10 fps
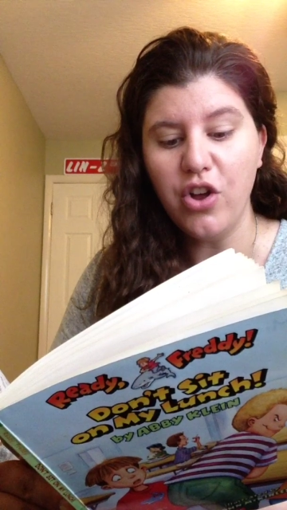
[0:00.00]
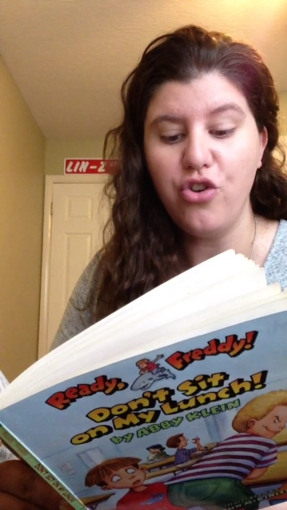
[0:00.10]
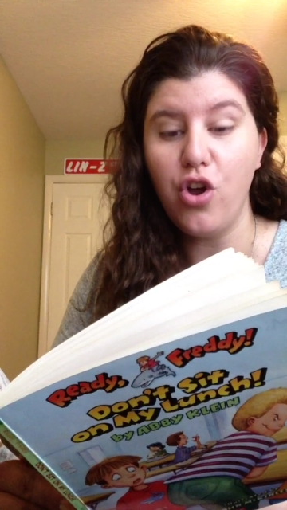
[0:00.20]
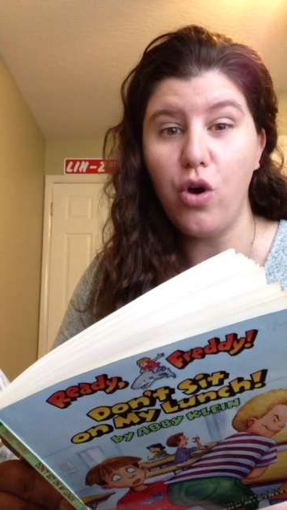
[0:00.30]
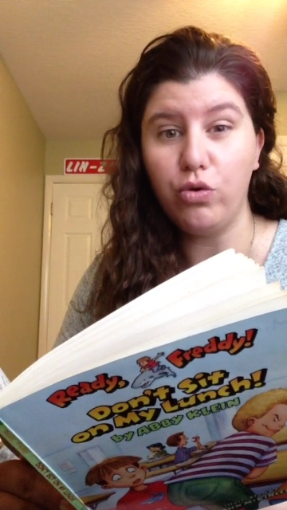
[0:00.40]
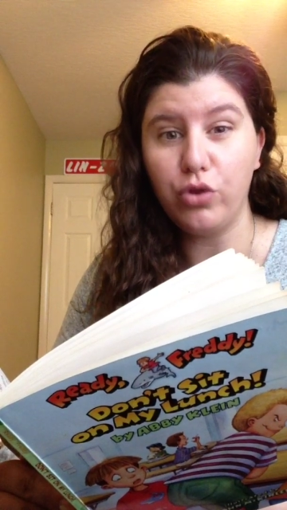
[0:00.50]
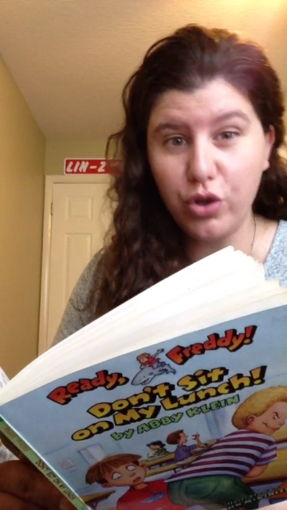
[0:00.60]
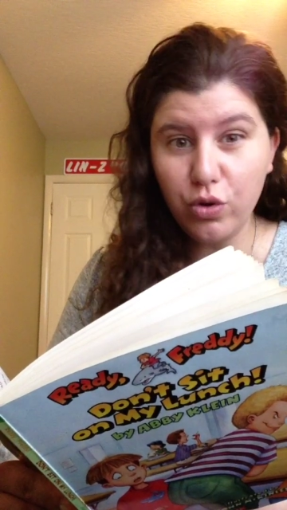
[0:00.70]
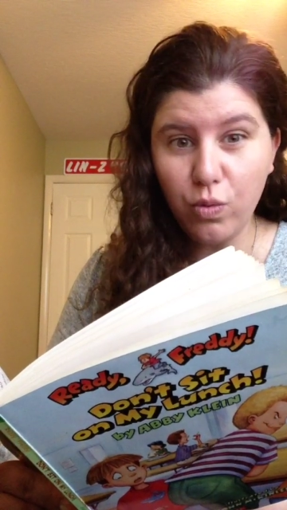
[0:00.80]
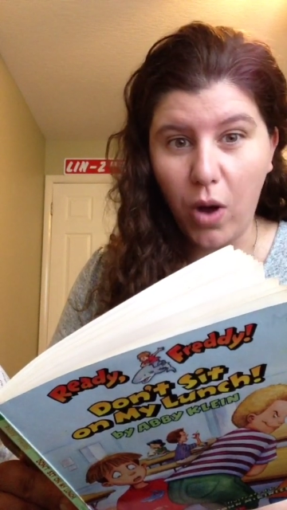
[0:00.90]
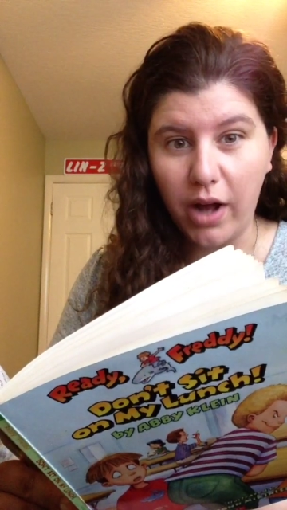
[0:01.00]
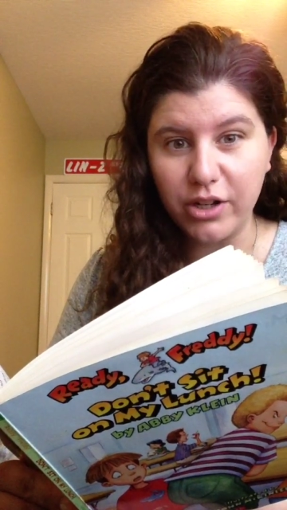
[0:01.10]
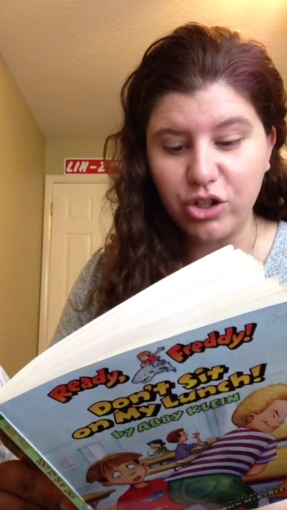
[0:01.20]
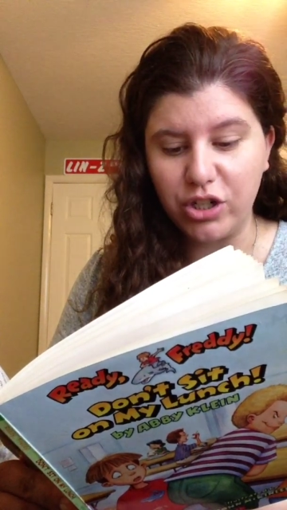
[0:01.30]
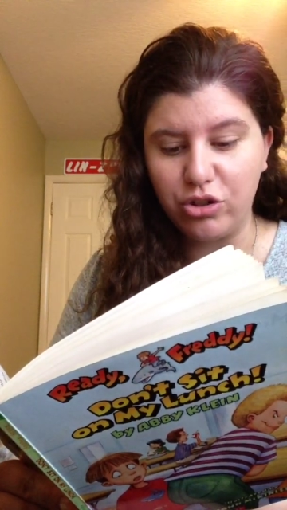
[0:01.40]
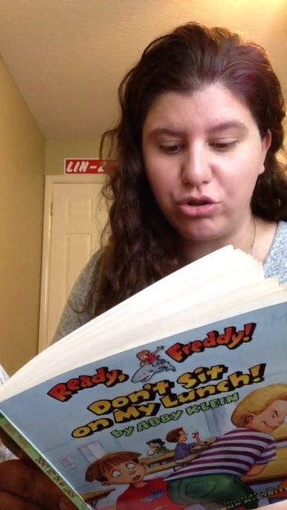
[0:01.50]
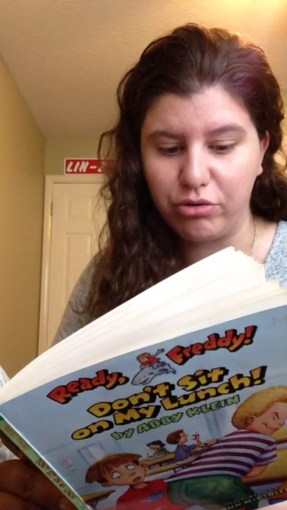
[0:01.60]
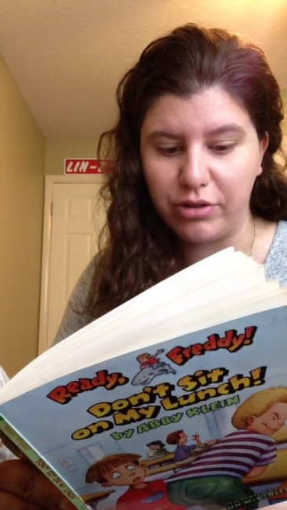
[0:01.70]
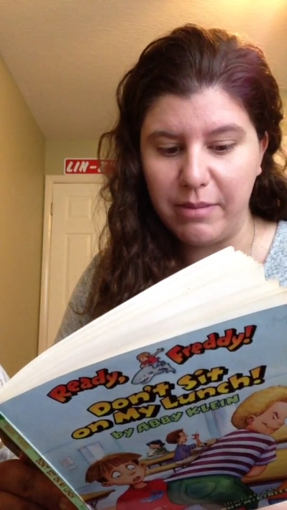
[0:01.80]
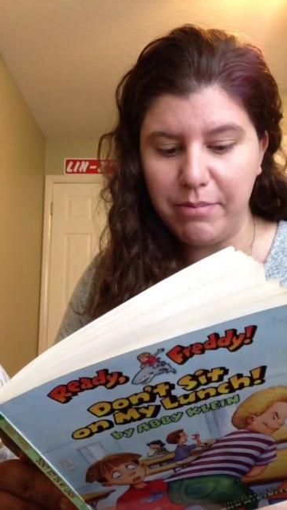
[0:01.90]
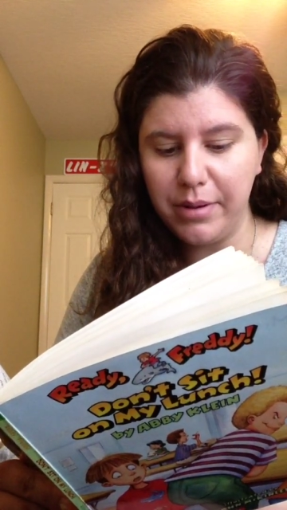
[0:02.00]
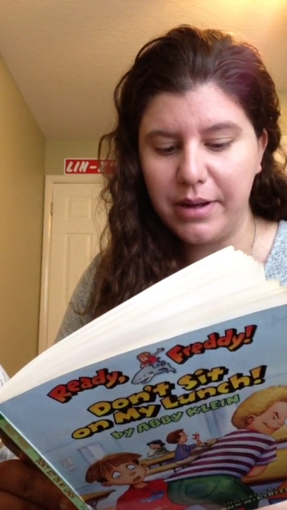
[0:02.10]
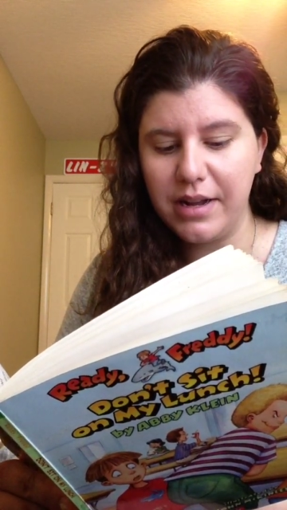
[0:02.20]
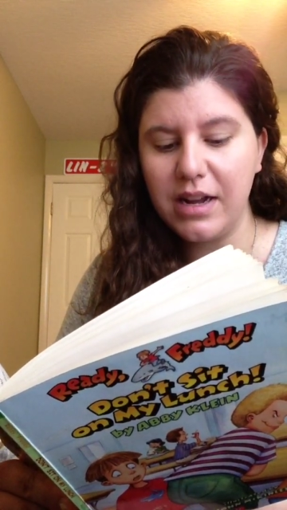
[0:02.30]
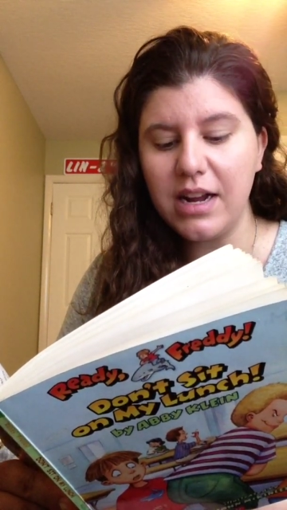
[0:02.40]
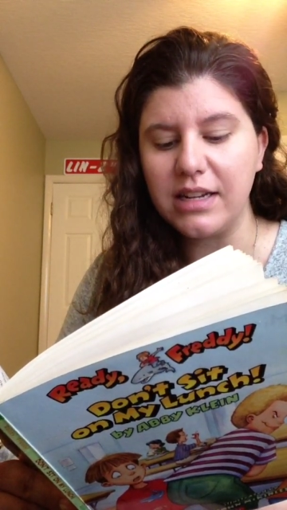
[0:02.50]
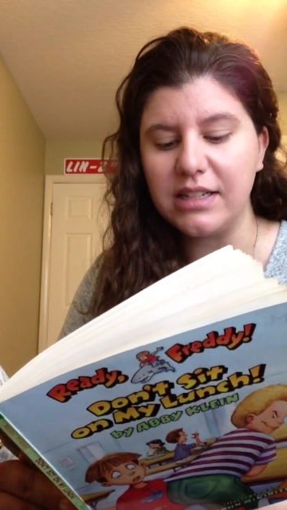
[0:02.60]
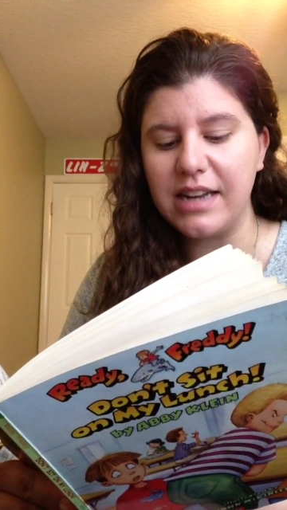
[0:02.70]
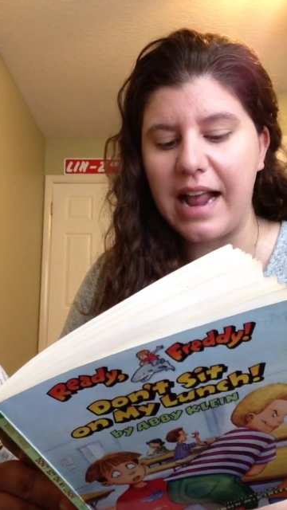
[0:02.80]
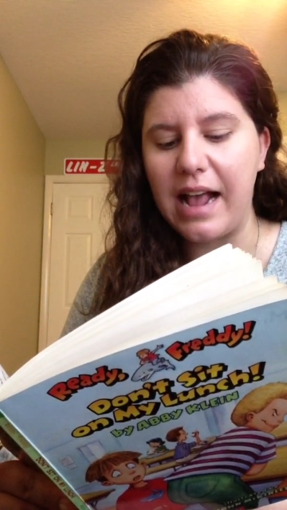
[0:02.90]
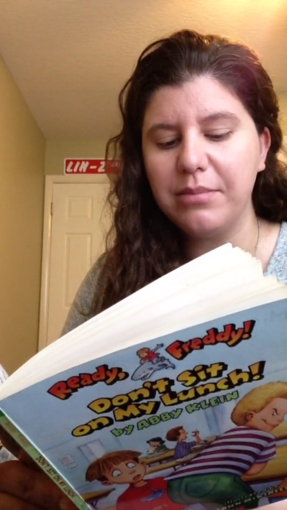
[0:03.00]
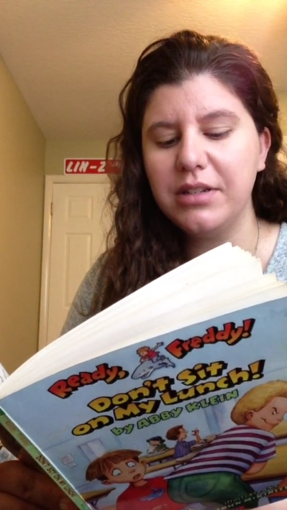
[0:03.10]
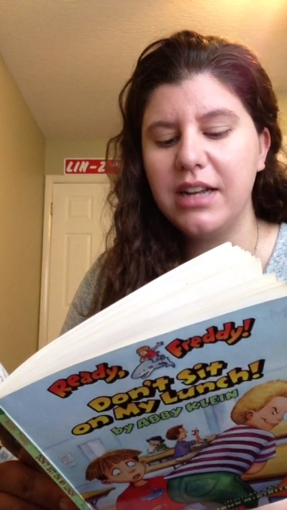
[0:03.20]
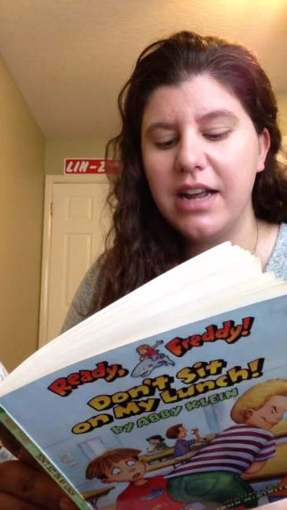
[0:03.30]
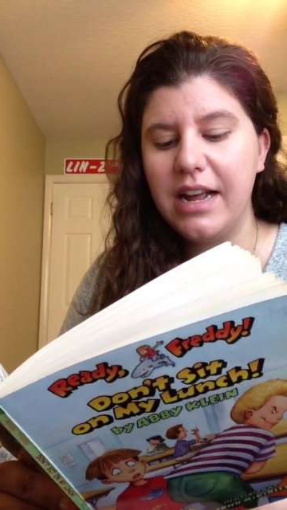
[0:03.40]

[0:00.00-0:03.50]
"No, you watch it, shrimp," he snapped.